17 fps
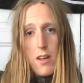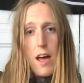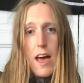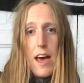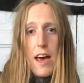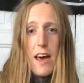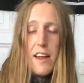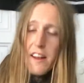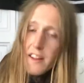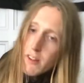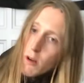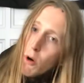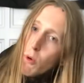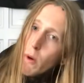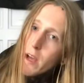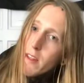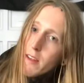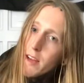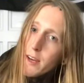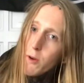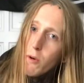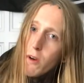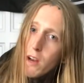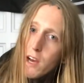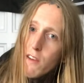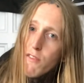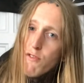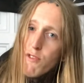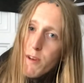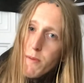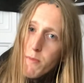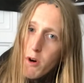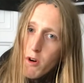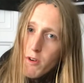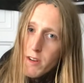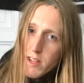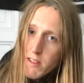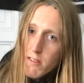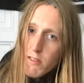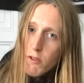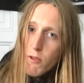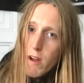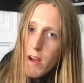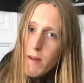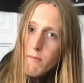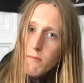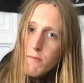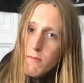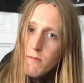And as always, I do a live stream on Instagram.